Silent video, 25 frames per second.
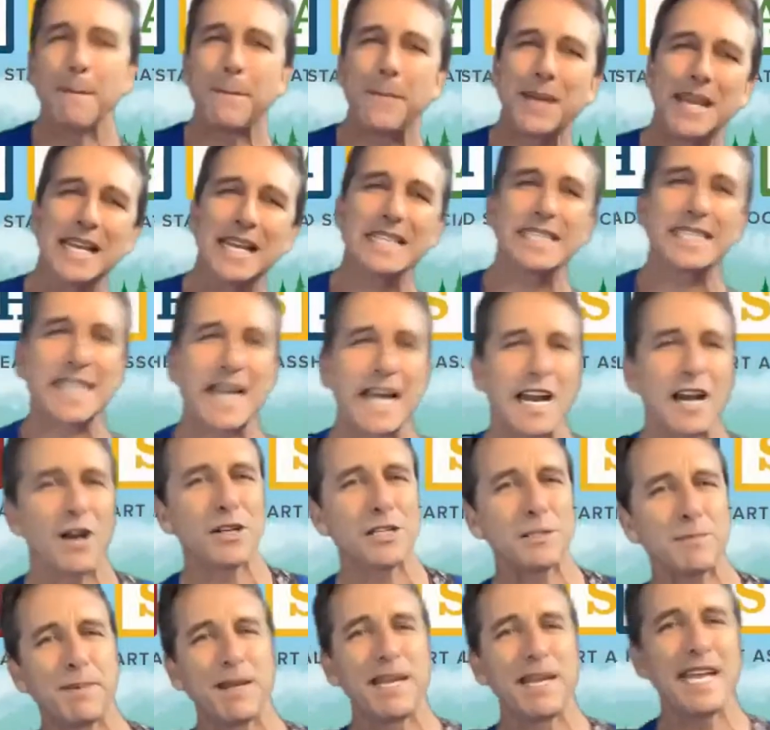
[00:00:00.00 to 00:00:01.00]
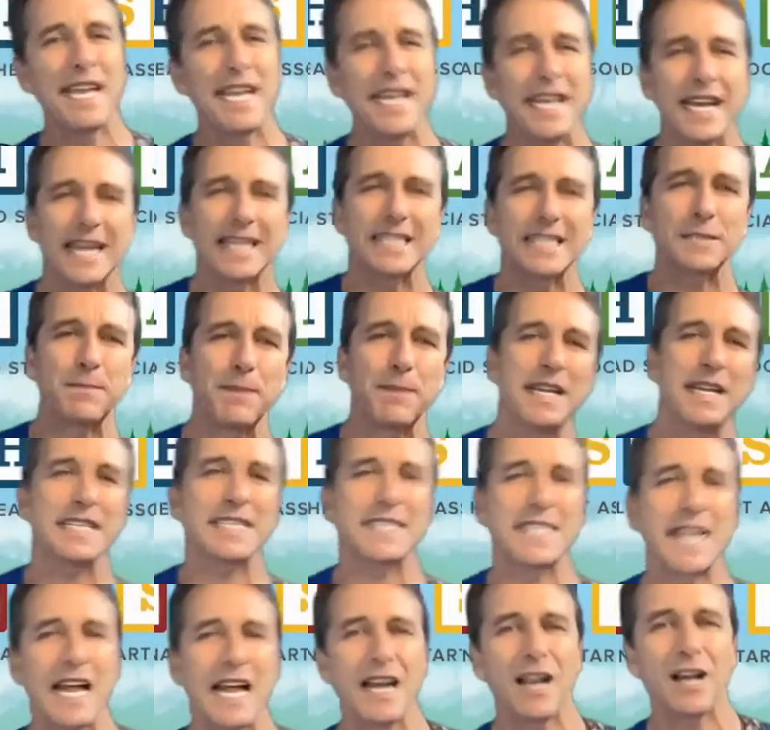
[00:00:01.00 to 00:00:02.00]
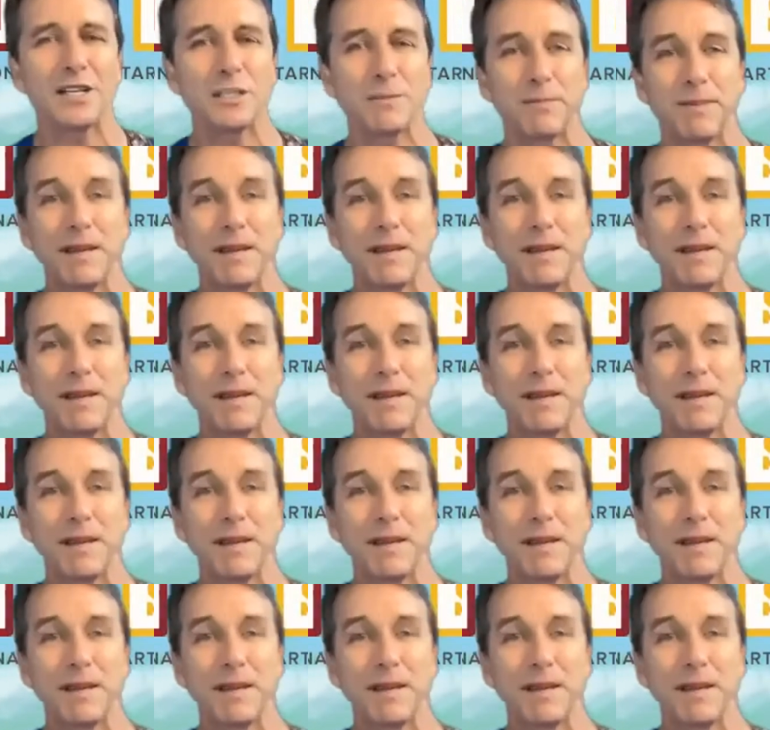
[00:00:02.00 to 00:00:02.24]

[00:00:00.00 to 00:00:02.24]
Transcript: Pisa los pies, pisa los